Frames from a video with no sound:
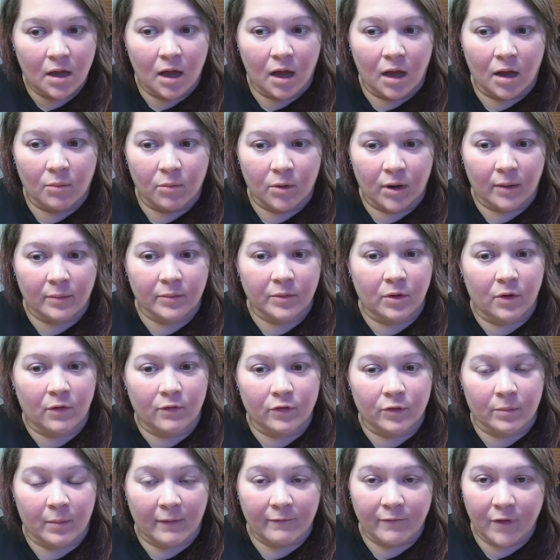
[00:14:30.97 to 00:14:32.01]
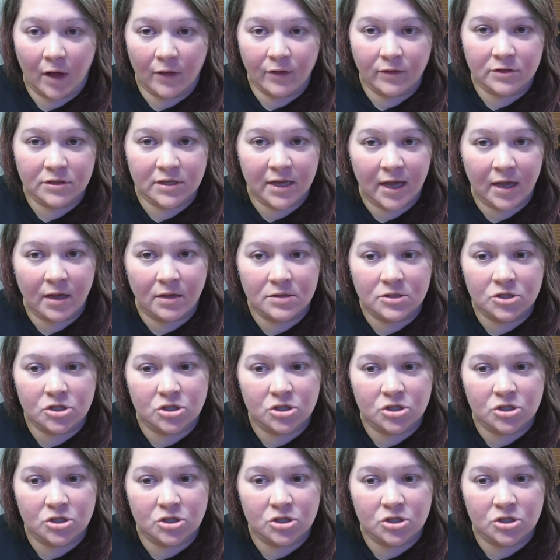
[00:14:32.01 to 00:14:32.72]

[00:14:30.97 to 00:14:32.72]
when I would go over to my father's house,